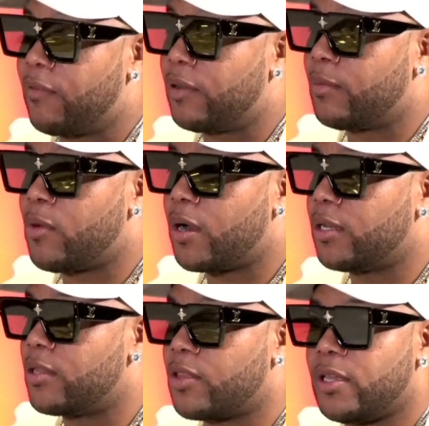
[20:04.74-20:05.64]
a
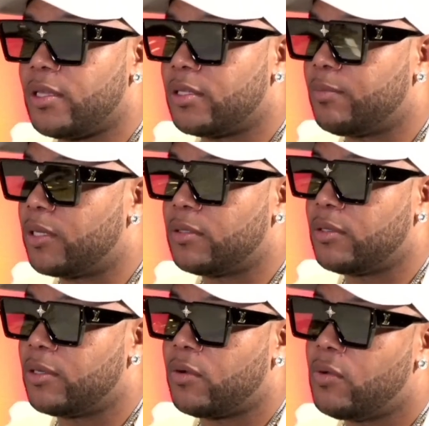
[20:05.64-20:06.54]
marketing genius, been
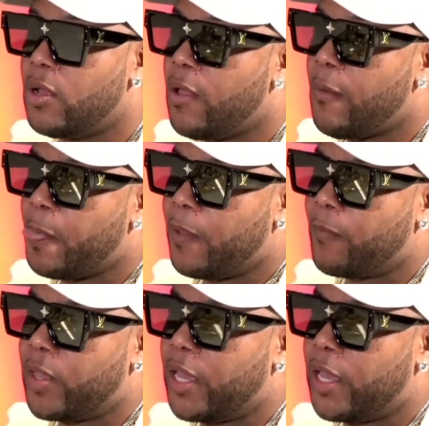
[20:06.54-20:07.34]
as